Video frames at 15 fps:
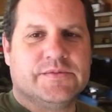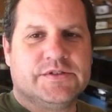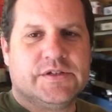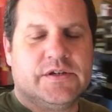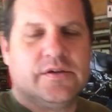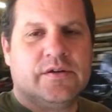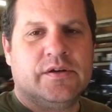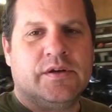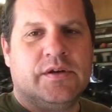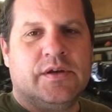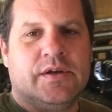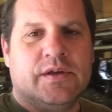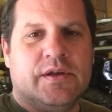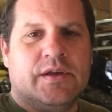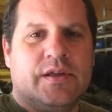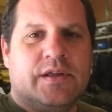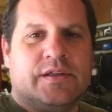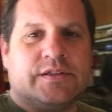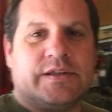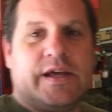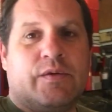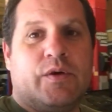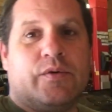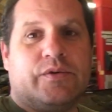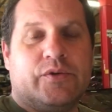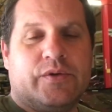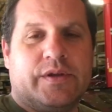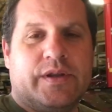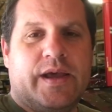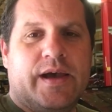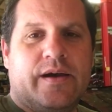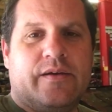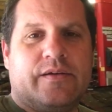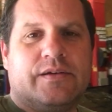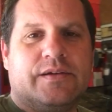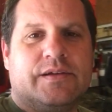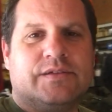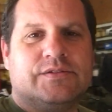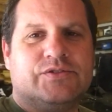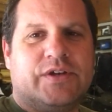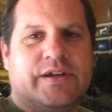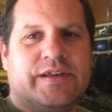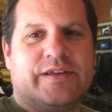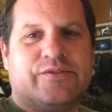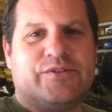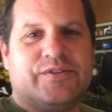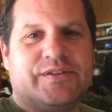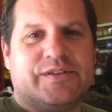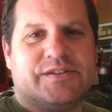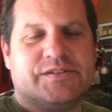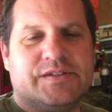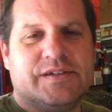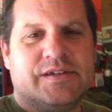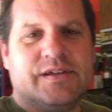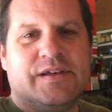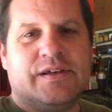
So it's kind of what we're doing now, trying to get through this.